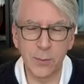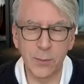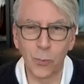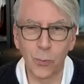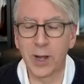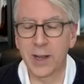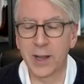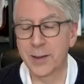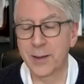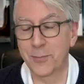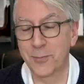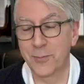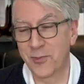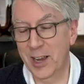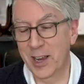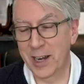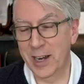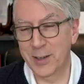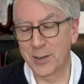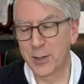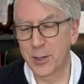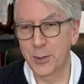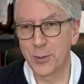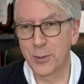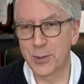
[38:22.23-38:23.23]
Well, in
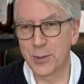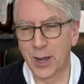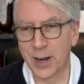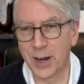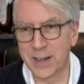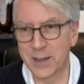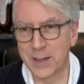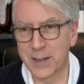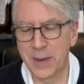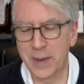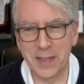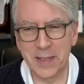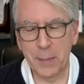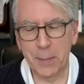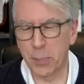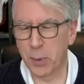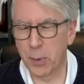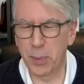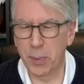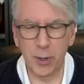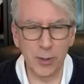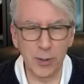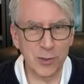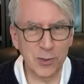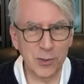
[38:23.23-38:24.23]
fact, you talked about that
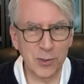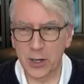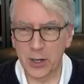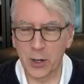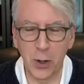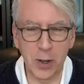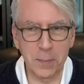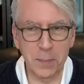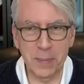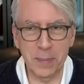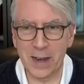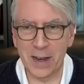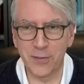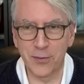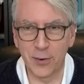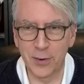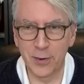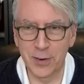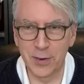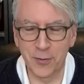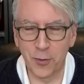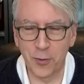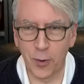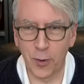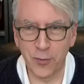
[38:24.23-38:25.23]
proposal and going back for,
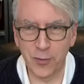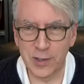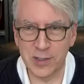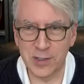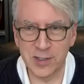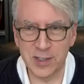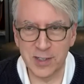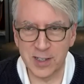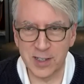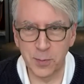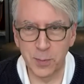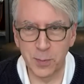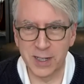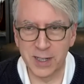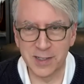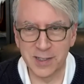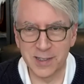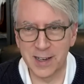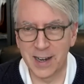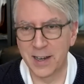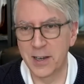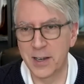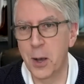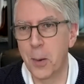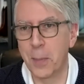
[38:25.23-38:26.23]
and forth for six months,
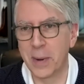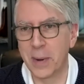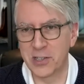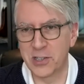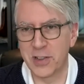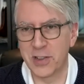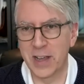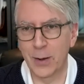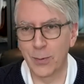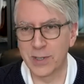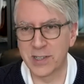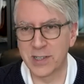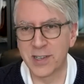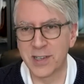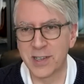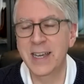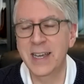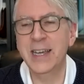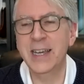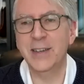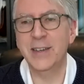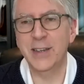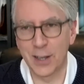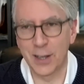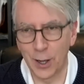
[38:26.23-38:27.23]
and I know much of that was
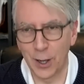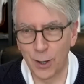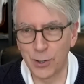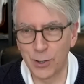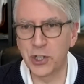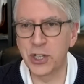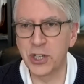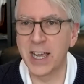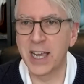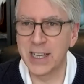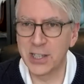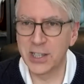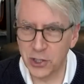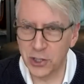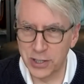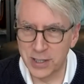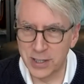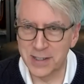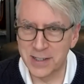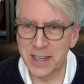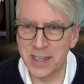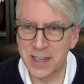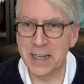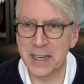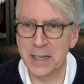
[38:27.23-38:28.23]
negotiation
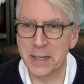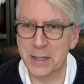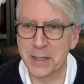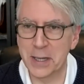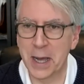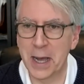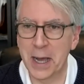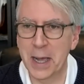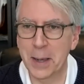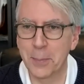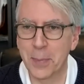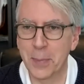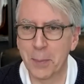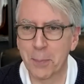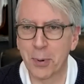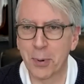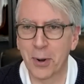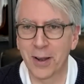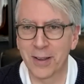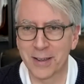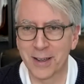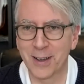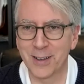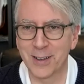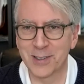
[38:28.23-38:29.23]
and taking time, but
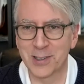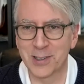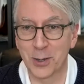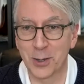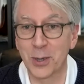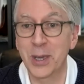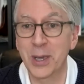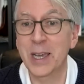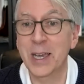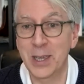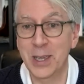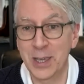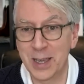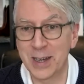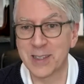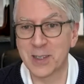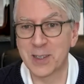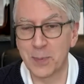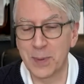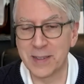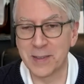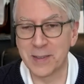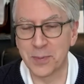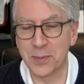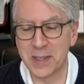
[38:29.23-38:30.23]
probably also you had to
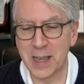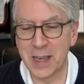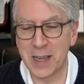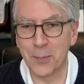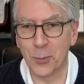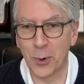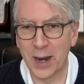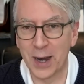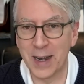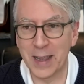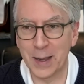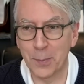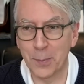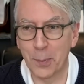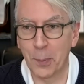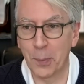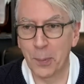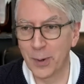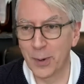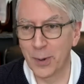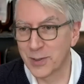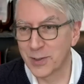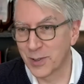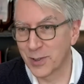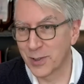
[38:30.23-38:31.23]
spend some time writing a
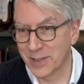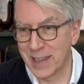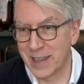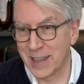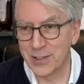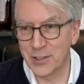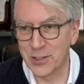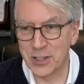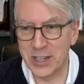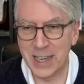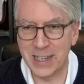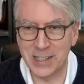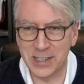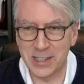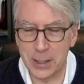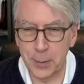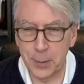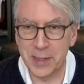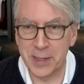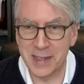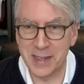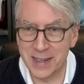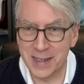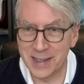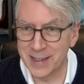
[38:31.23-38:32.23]
proposal. Now,
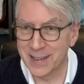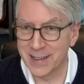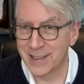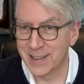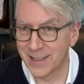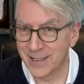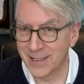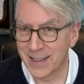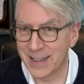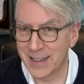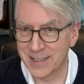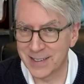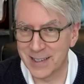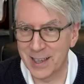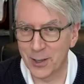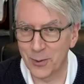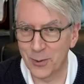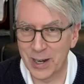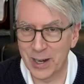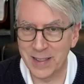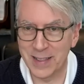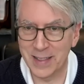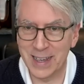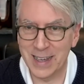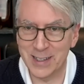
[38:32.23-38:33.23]
ChatGPT can
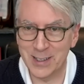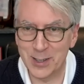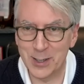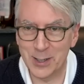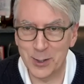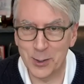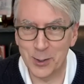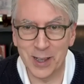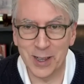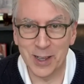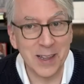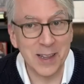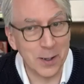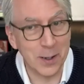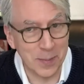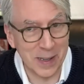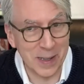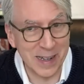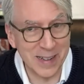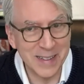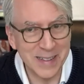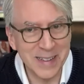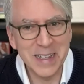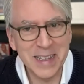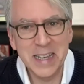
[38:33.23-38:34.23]
accelerate that too a little bit.